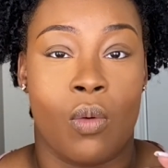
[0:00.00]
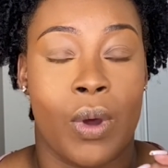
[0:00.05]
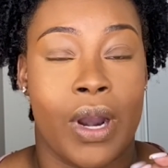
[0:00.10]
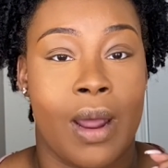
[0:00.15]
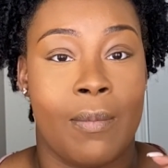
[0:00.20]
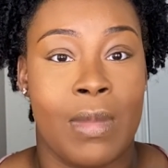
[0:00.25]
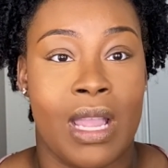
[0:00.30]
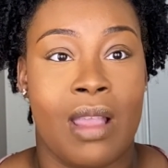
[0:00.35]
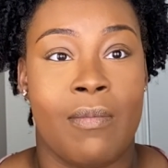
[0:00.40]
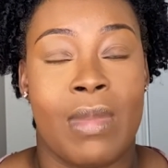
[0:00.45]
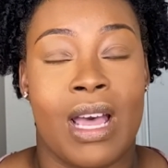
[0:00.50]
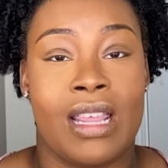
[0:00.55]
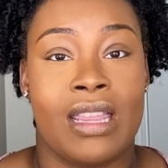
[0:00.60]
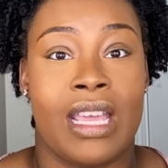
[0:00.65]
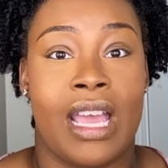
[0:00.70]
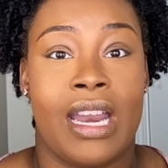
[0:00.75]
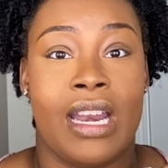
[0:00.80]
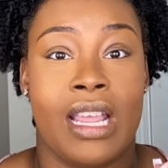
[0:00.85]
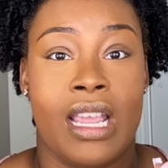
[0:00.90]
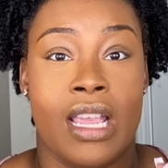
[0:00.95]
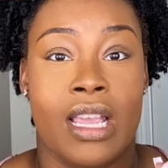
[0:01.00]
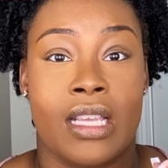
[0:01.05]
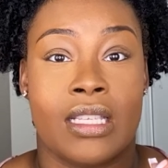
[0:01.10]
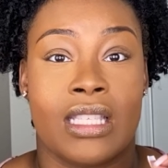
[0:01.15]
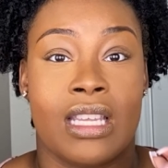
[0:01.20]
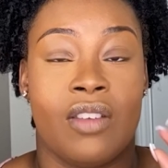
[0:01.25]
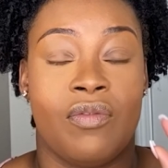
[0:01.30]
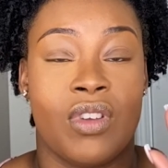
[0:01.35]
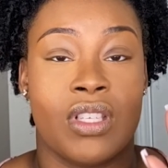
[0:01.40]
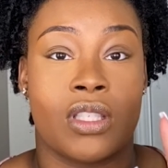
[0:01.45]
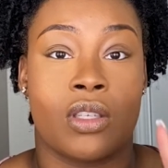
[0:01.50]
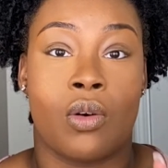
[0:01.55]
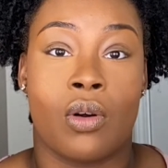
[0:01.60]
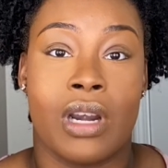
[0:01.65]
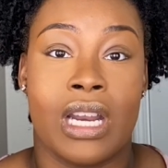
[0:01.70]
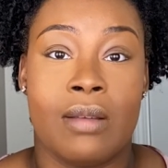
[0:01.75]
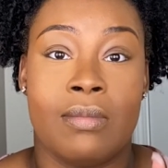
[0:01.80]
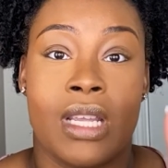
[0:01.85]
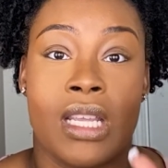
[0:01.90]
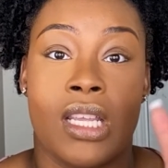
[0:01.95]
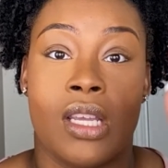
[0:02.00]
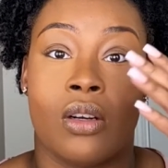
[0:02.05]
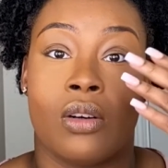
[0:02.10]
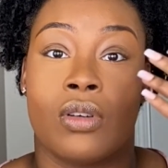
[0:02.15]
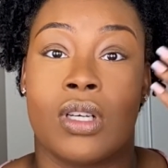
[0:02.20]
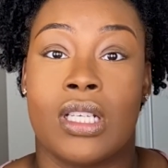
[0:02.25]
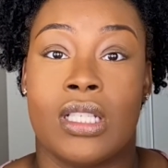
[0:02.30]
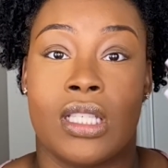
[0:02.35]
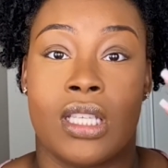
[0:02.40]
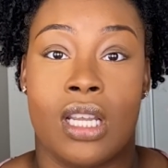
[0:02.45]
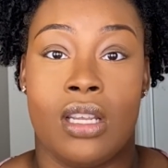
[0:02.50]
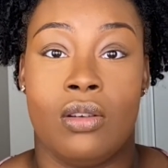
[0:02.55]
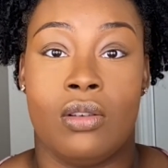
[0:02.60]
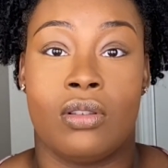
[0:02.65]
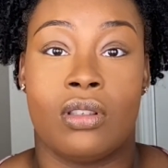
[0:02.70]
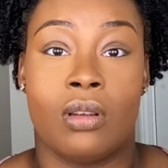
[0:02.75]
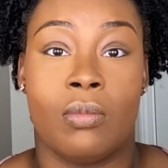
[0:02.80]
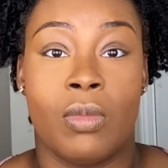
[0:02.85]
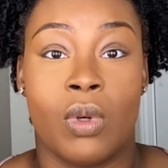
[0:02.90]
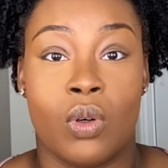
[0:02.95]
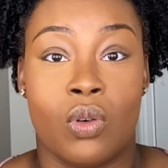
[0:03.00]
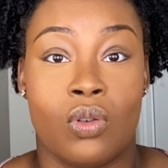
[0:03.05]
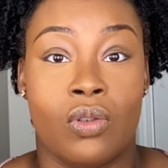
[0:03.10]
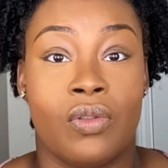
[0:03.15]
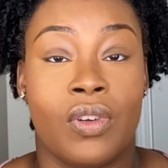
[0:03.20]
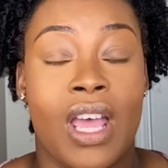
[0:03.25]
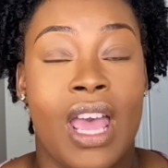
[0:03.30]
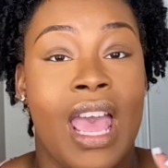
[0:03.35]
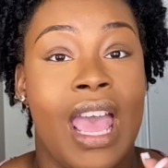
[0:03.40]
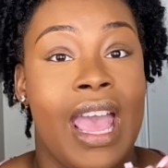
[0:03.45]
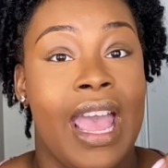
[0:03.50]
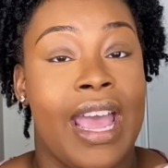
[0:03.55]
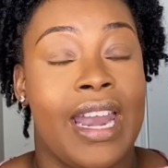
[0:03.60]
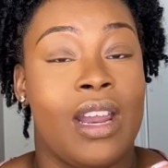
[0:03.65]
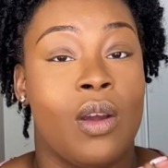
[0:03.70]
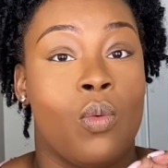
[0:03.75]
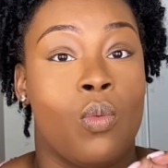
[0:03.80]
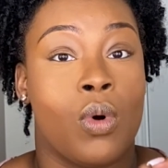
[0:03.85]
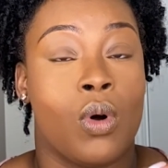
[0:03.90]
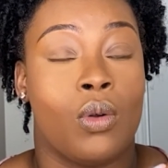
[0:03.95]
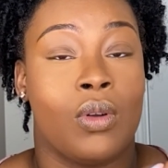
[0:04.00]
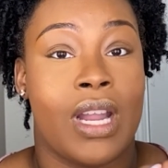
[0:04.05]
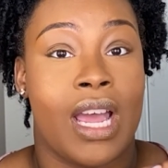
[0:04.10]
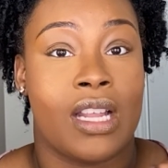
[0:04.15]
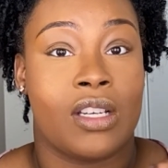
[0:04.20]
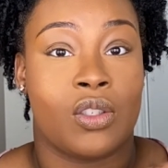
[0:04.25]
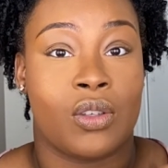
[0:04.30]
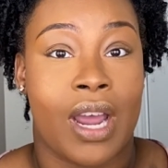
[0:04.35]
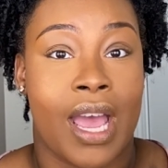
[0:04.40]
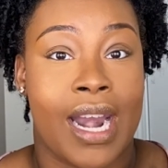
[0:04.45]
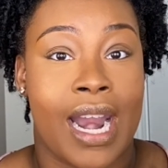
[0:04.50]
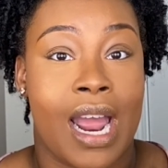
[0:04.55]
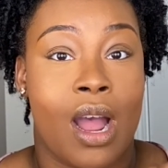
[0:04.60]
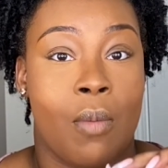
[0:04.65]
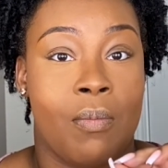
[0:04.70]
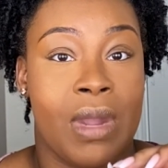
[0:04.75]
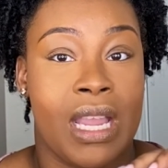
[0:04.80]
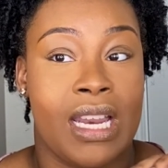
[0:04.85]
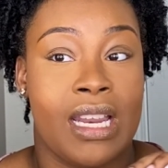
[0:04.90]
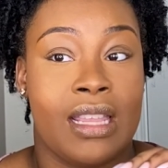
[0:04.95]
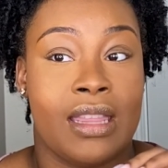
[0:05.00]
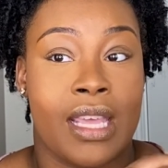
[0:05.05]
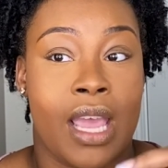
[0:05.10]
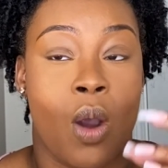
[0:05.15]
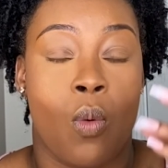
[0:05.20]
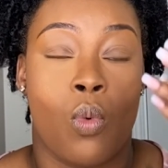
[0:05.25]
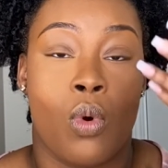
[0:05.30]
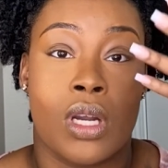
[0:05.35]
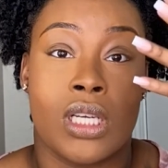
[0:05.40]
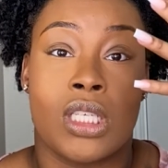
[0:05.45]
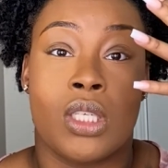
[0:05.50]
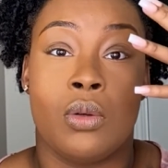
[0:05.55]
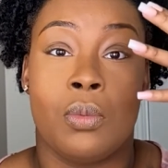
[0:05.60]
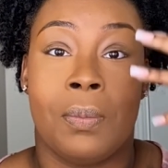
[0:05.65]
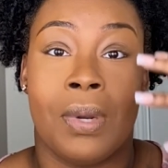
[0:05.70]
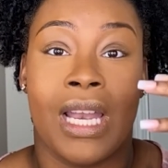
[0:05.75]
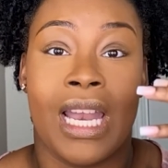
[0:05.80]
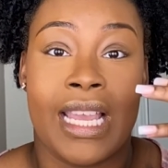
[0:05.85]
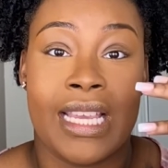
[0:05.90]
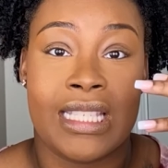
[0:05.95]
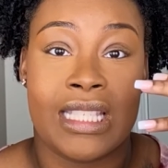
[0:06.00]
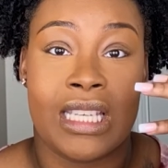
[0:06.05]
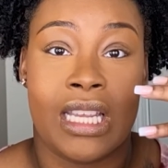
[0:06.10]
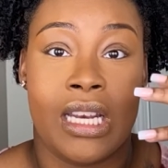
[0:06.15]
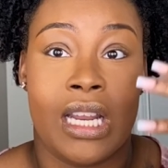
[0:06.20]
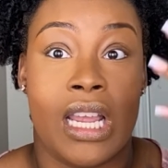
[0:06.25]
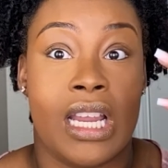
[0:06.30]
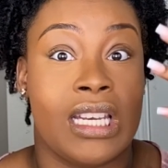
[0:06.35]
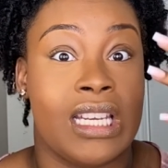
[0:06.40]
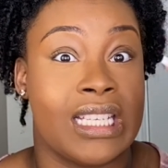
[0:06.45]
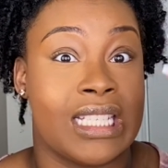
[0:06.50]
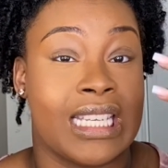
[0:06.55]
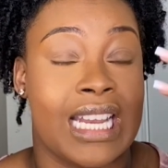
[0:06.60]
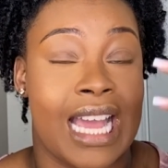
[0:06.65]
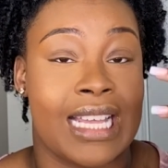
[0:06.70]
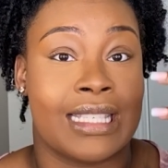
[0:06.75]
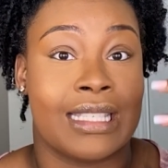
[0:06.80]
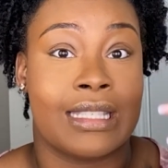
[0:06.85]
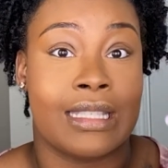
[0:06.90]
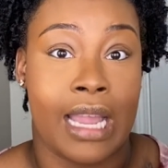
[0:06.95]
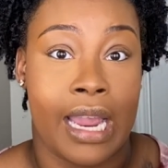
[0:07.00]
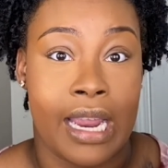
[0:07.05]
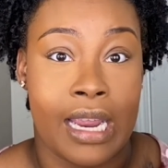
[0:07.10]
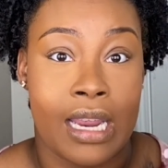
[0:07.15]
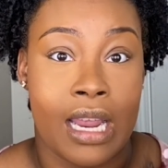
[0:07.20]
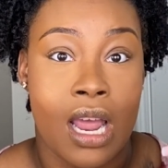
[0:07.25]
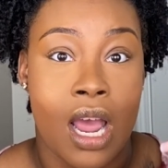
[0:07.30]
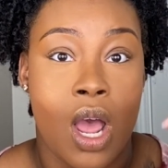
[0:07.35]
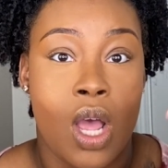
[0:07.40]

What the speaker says: What I mean by that is if it's creamy, it'll continue to move and it will not dry down, meaning that once you place it, it does not stay.